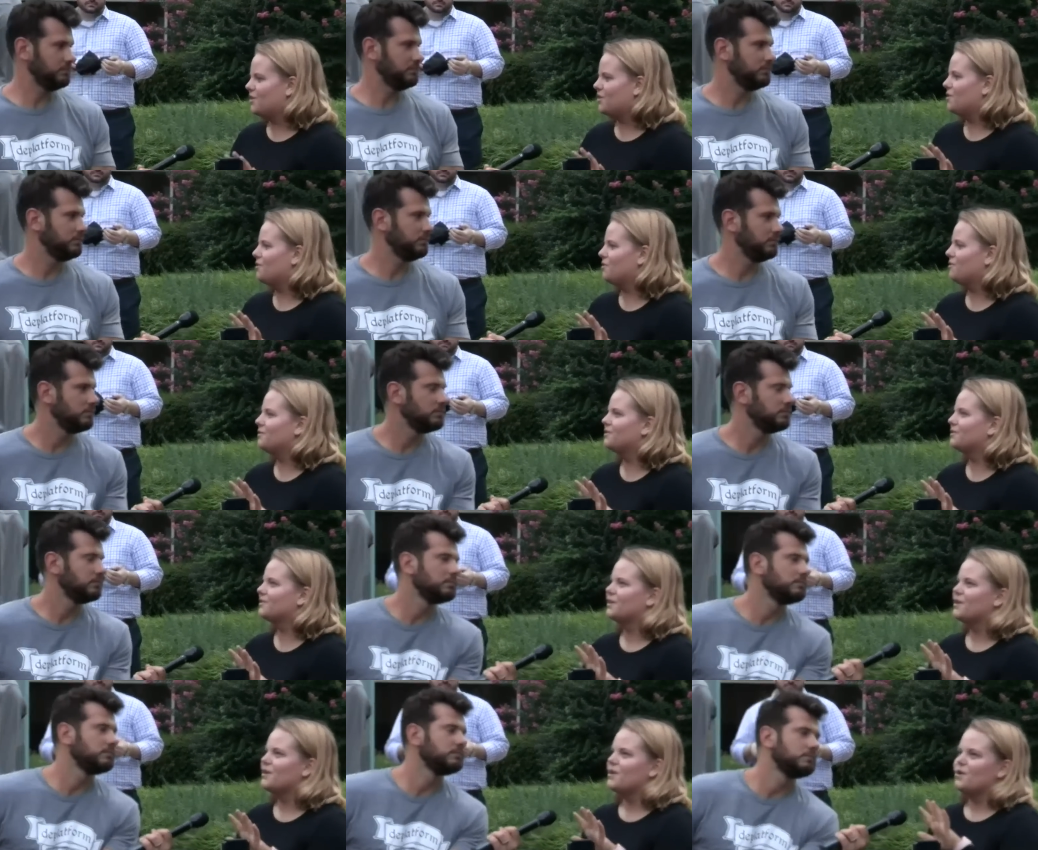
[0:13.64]

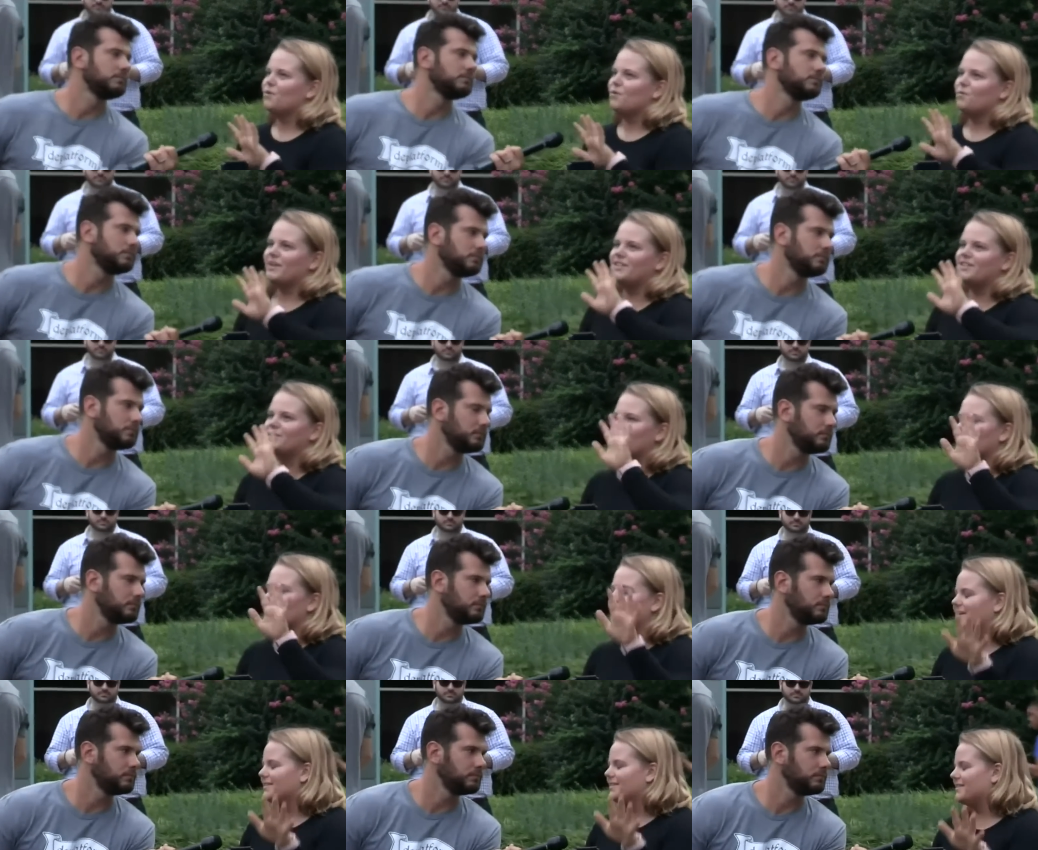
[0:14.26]
Speaker 1: news. We
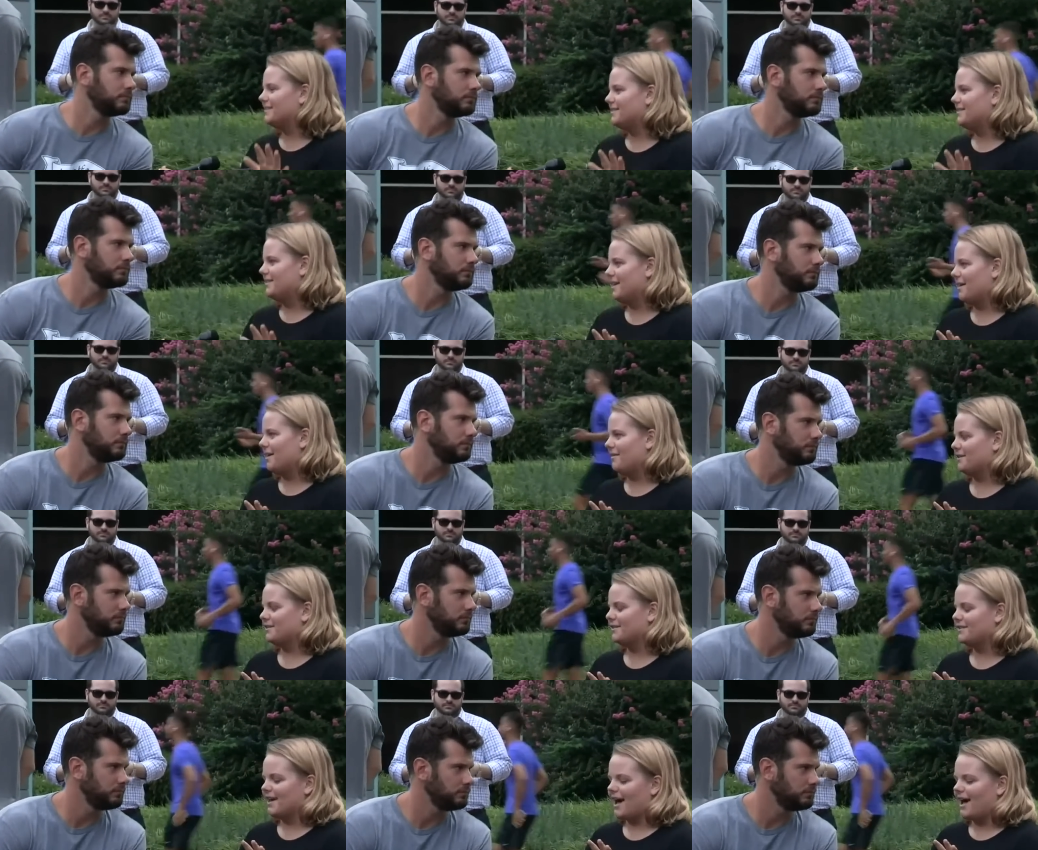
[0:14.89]
don't listen to the
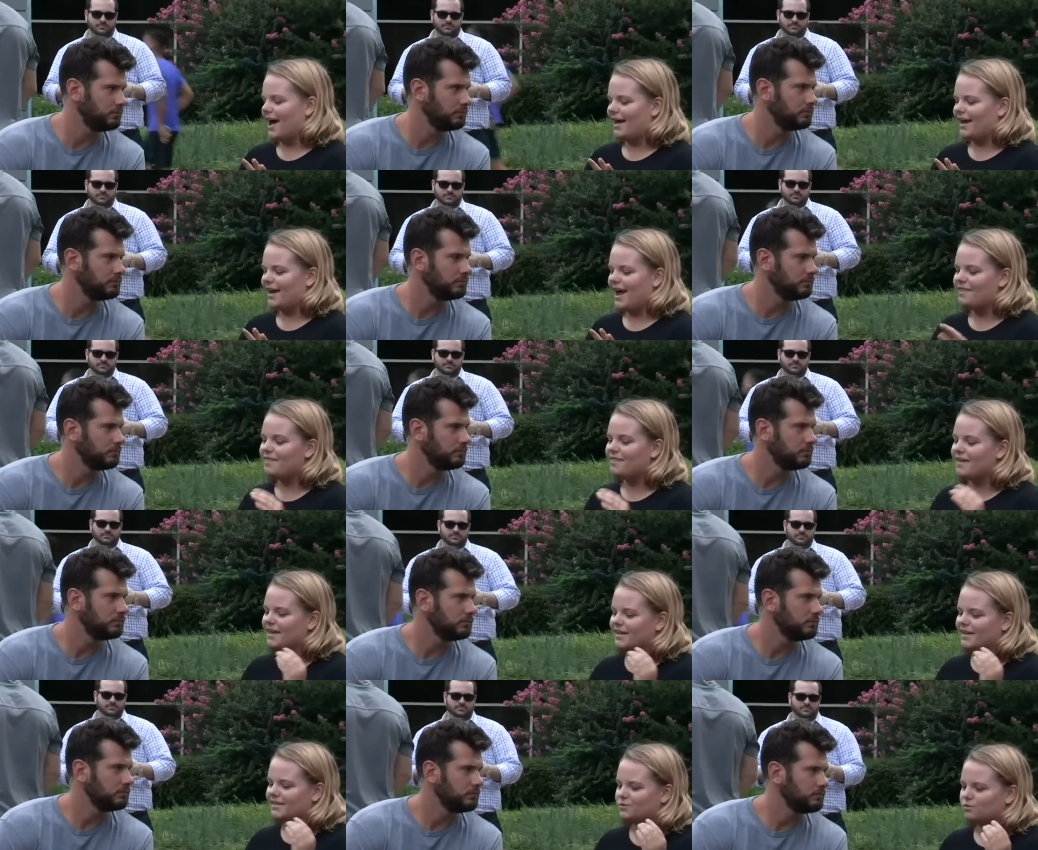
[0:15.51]
other side. I
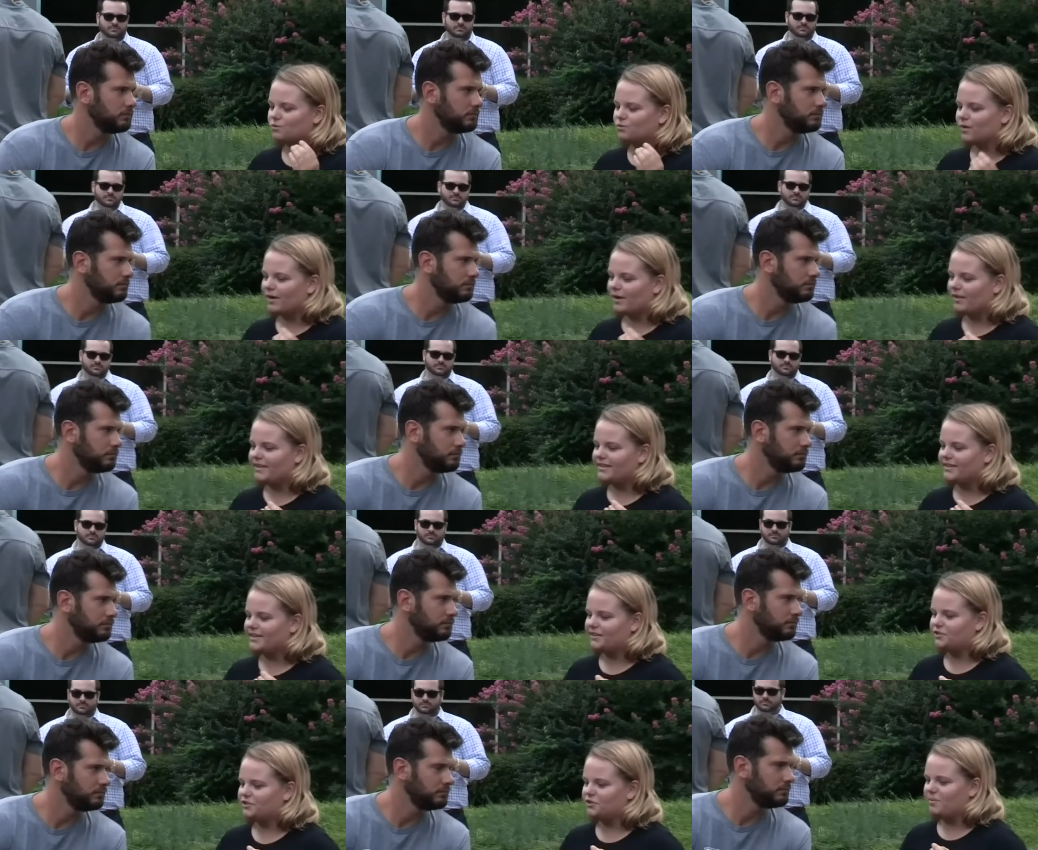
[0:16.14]
think it's
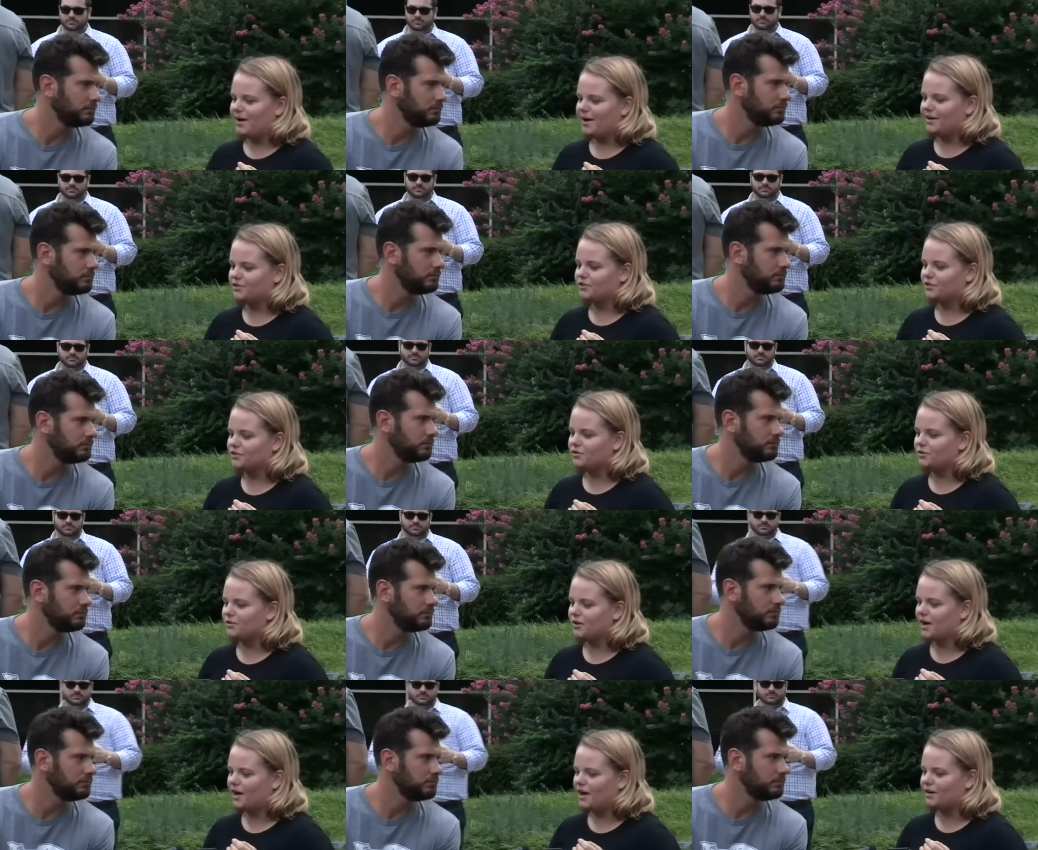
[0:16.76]
really detrimental
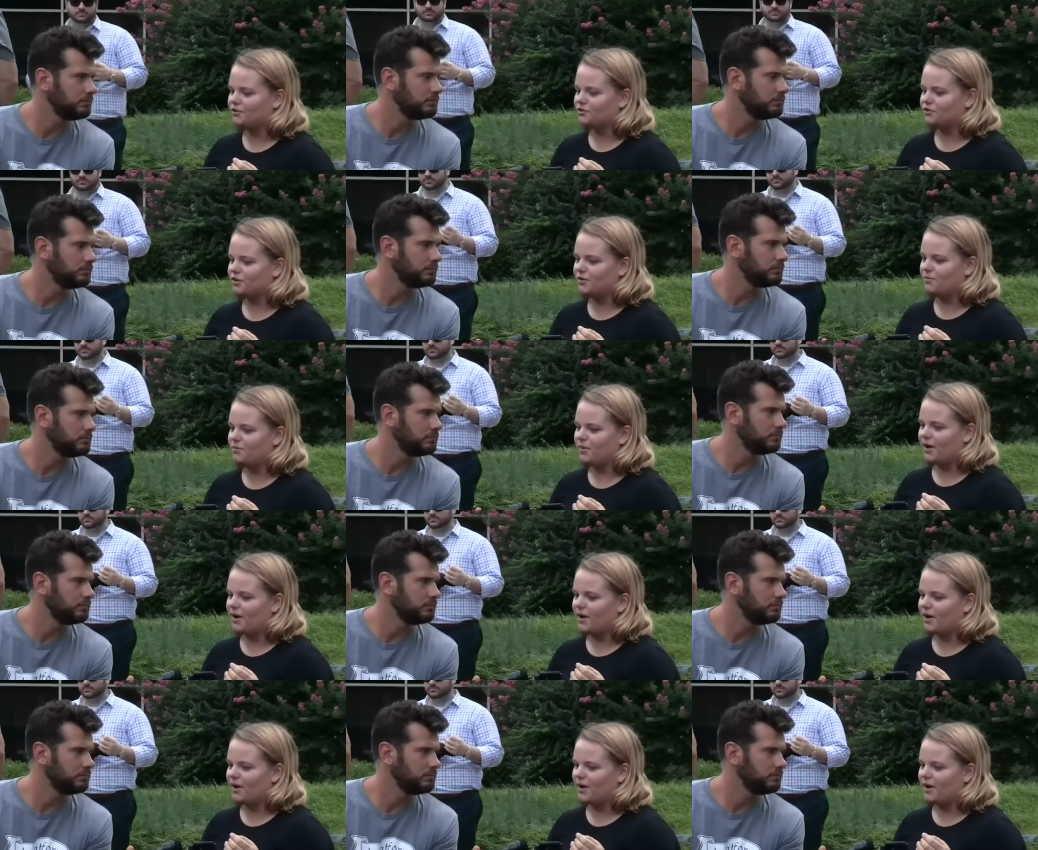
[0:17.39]
to a country